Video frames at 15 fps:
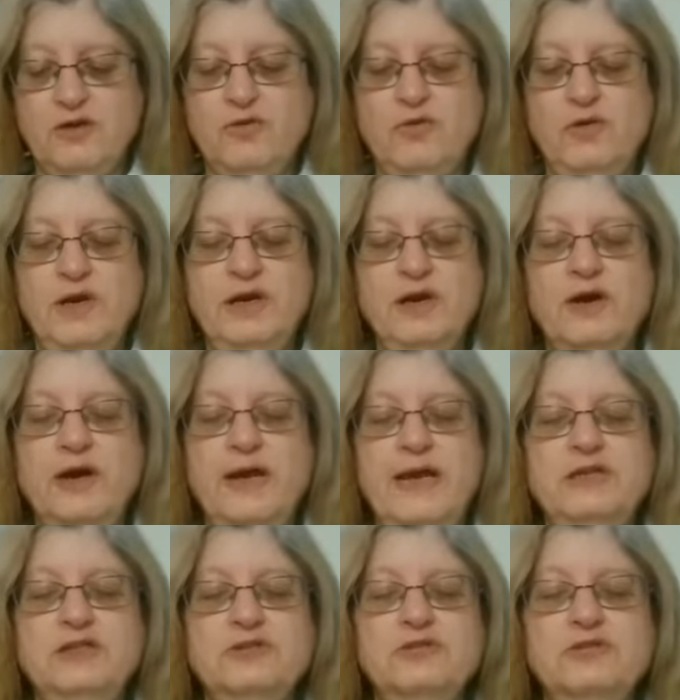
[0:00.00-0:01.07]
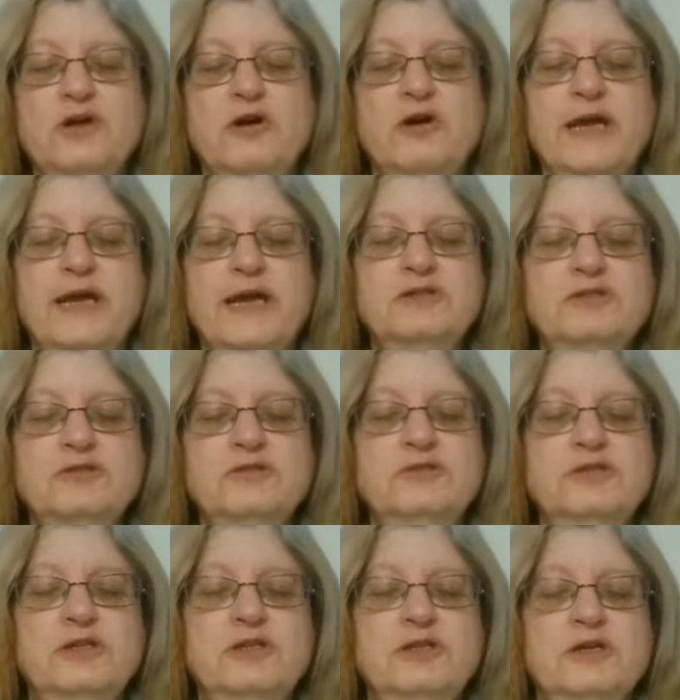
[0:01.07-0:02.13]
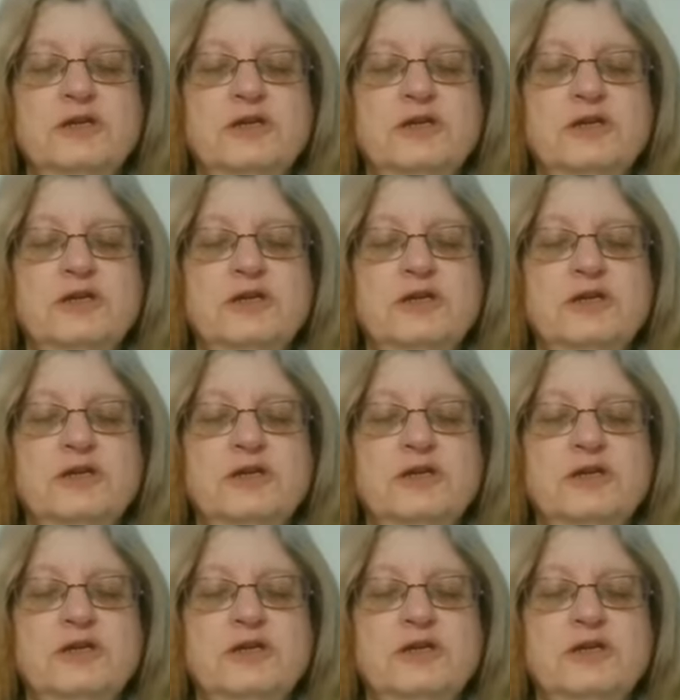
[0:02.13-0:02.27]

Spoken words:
call in our angels, archangels,